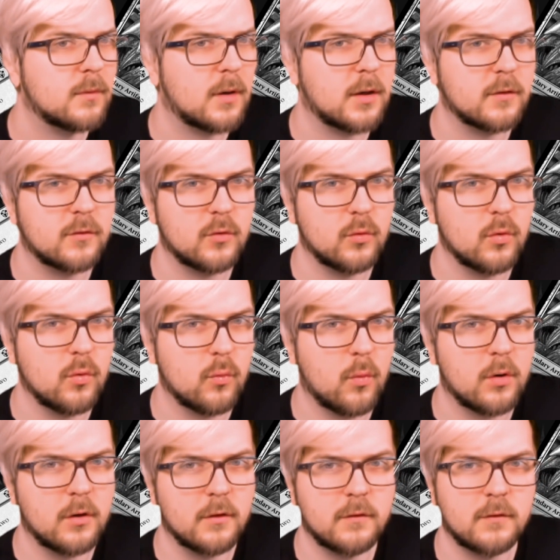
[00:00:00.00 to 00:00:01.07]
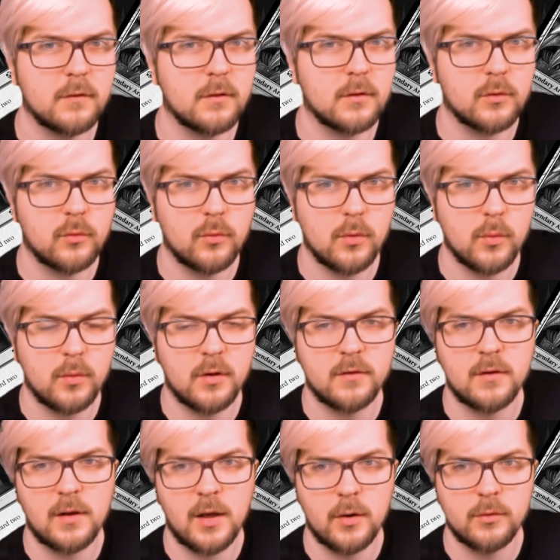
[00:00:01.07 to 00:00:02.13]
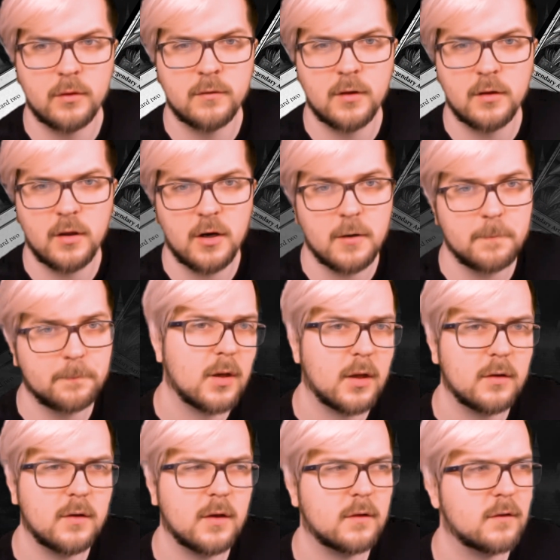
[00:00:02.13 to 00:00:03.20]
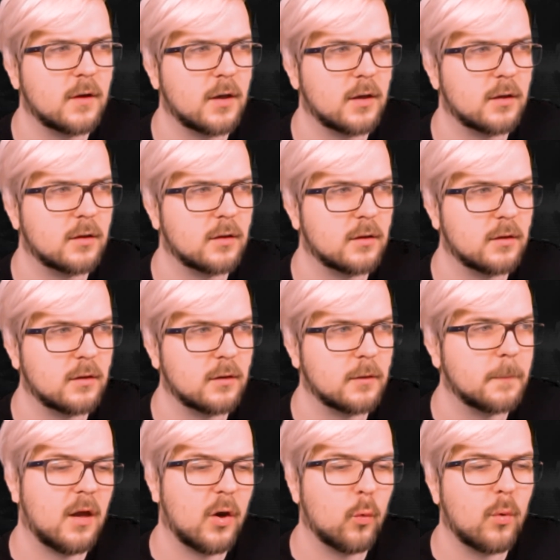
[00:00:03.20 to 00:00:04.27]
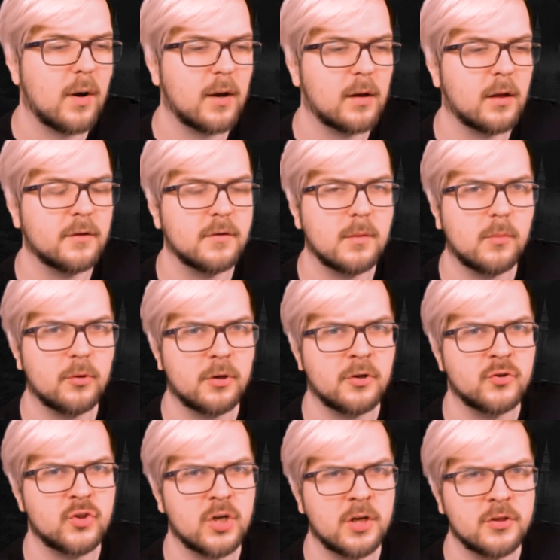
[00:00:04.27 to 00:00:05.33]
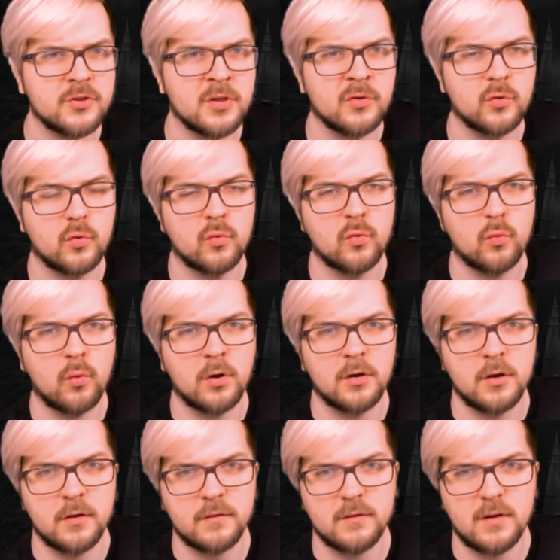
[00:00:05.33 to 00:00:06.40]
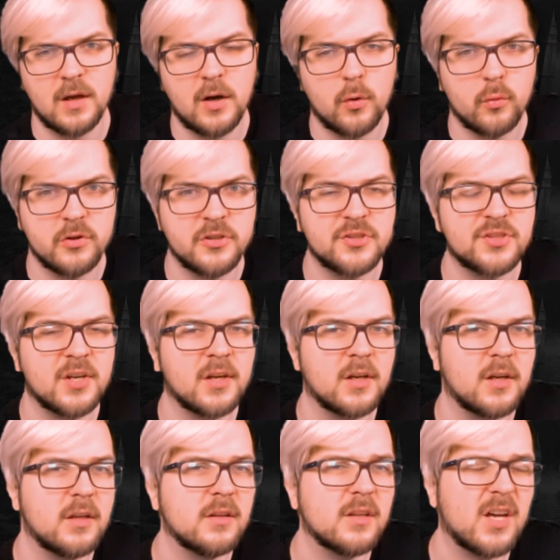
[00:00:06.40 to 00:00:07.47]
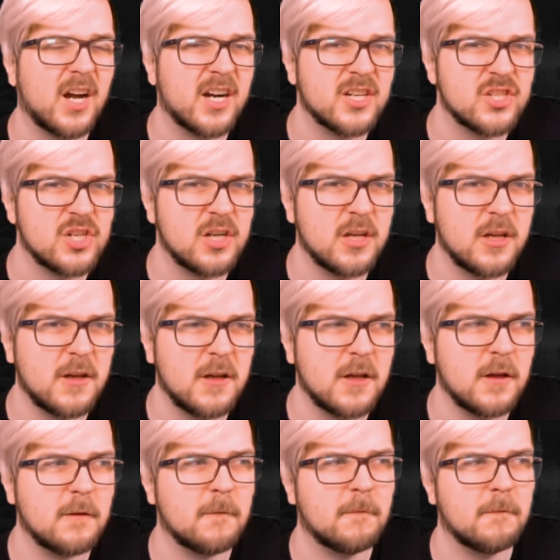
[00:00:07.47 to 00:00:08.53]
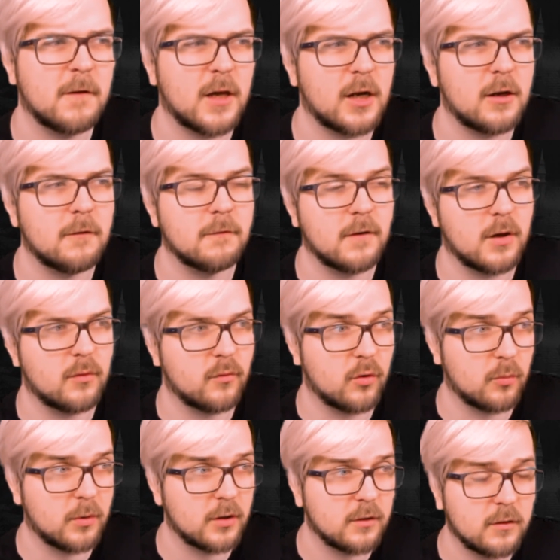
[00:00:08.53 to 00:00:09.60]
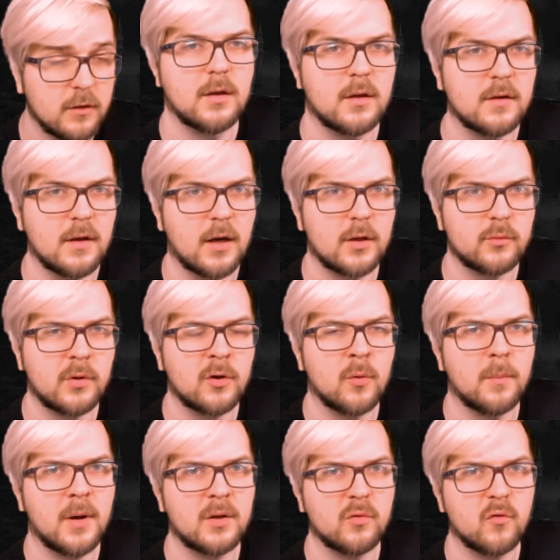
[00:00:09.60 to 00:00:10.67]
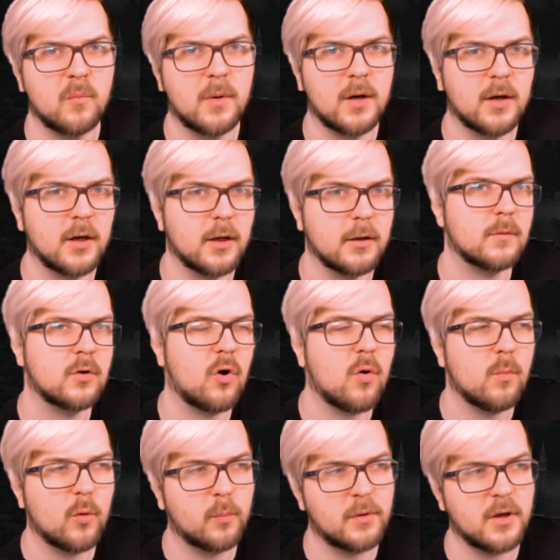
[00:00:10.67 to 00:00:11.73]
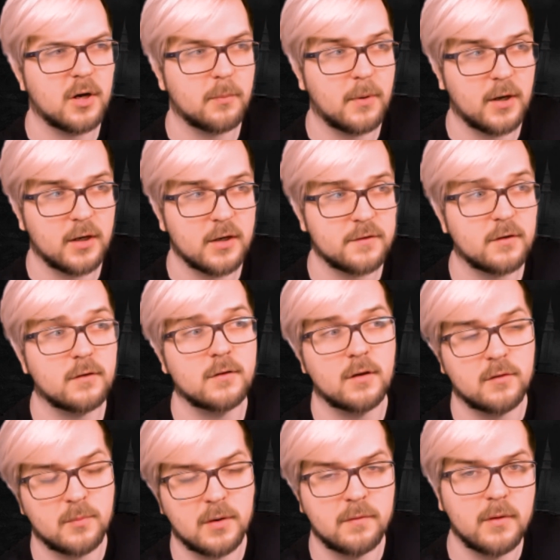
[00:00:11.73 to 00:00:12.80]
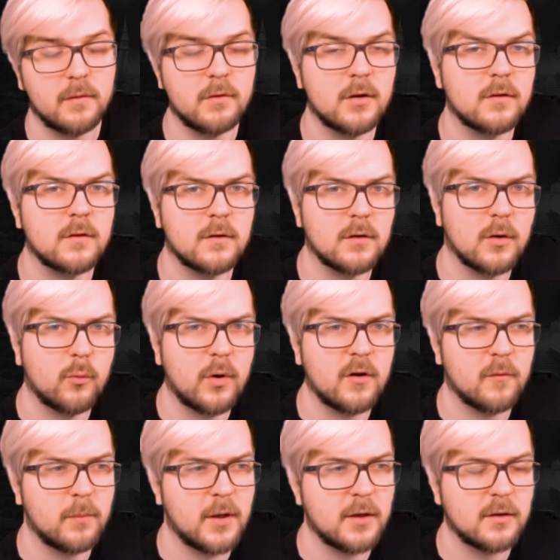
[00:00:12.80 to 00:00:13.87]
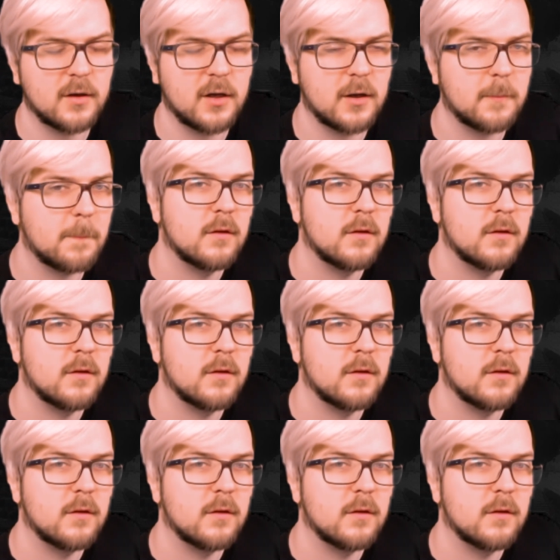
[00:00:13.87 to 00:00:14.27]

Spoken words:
as to what is cool, what is allowed, etc. It did take a while until Modern changed into what it is now, which is an actually fairly fair format. That, when combined with my combo player bias, as that's my favorite way of playing the game,